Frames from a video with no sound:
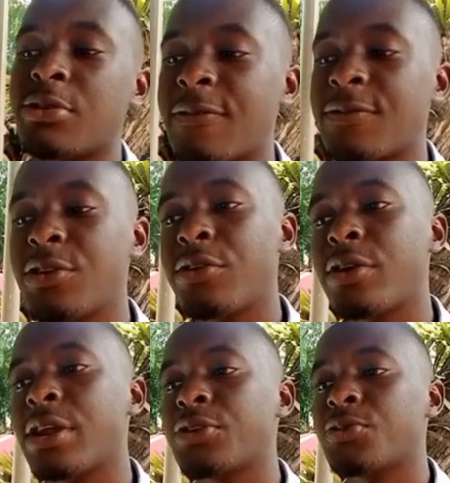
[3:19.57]
graph neural
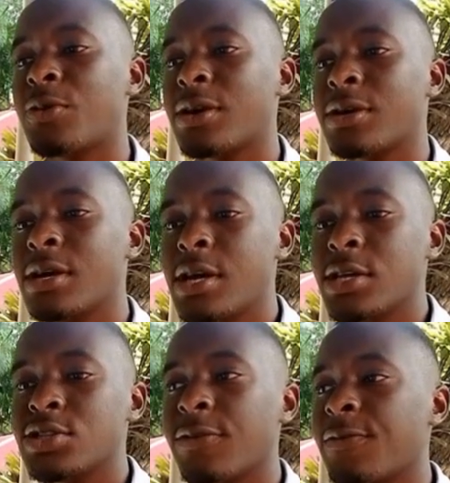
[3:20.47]
network.
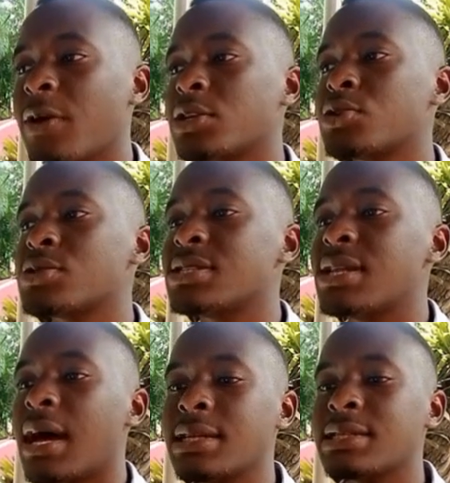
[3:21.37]
So if we are to
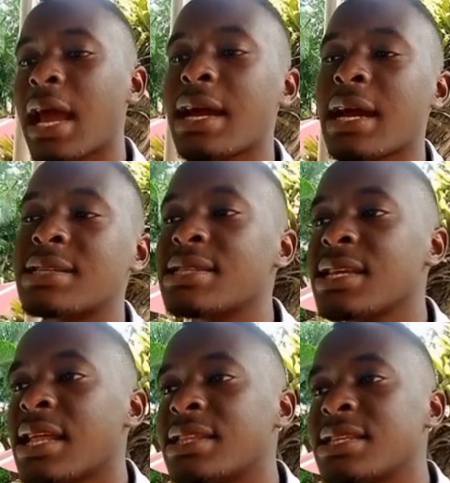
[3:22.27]
start, I can say
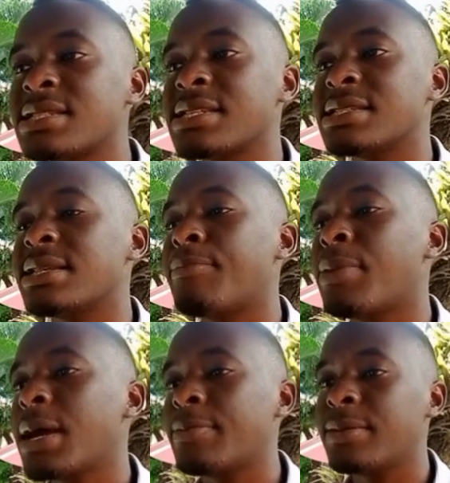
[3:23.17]
that this is the
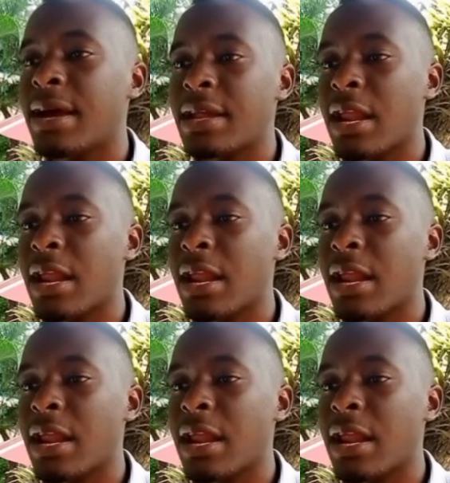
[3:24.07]
pipeline.